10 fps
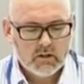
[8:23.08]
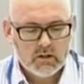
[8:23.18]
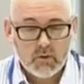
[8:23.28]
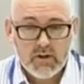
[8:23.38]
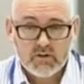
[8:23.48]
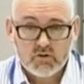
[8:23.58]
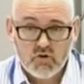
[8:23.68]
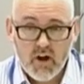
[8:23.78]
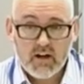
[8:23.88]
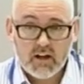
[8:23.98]
The way that the
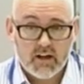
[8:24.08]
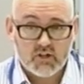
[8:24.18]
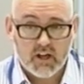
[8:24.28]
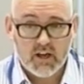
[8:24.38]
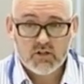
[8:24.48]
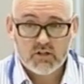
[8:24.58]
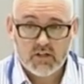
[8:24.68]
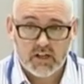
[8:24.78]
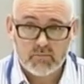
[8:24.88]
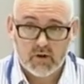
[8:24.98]
training and education
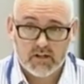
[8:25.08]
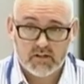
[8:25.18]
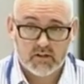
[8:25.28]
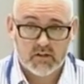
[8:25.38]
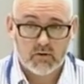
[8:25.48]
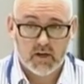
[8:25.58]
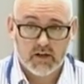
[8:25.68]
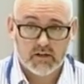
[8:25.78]
takes place in the UK